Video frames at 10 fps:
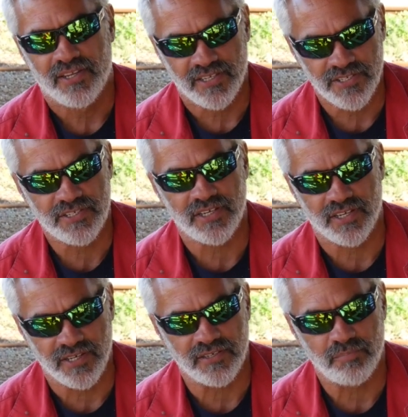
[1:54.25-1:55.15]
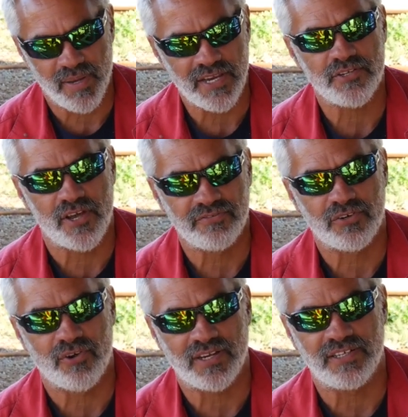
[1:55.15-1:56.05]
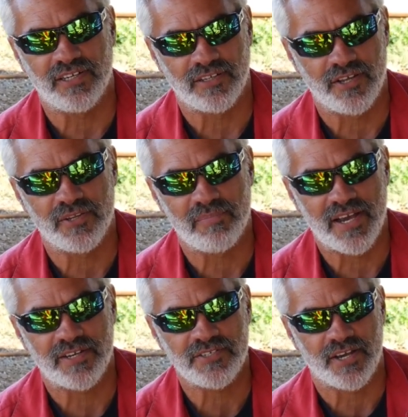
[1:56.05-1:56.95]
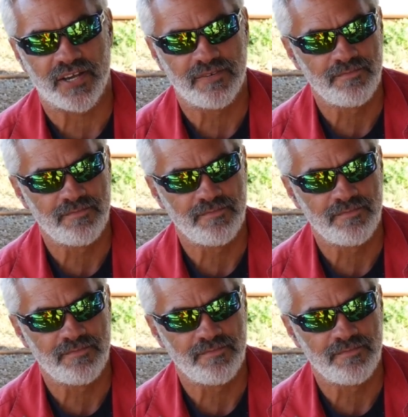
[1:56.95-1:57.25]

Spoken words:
it pays off a great deal on the backside.